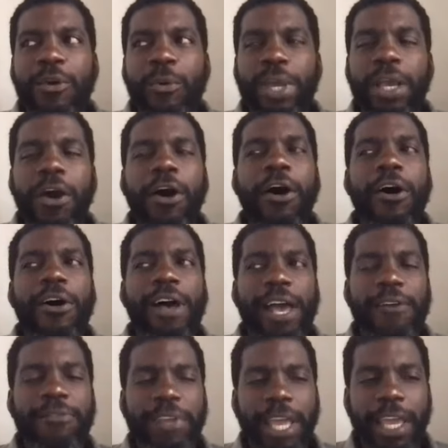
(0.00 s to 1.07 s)
we all
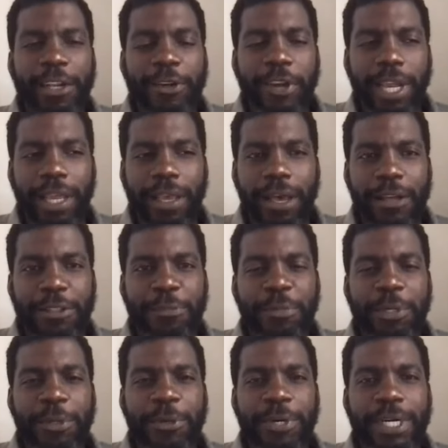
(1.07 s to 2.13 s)
have catering
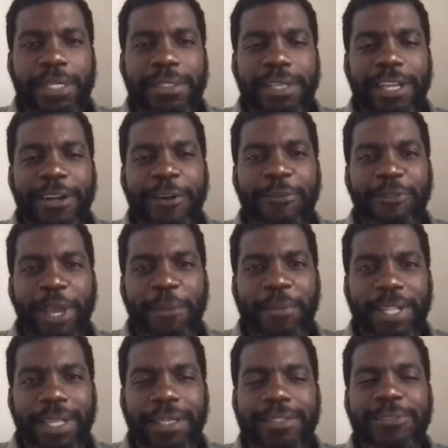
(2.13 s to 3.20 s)
entrepreneurs in our
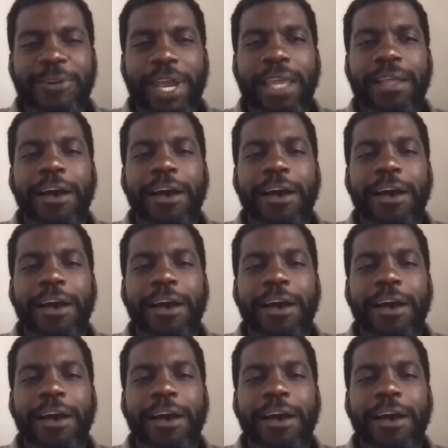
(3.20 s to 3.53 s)
families, right?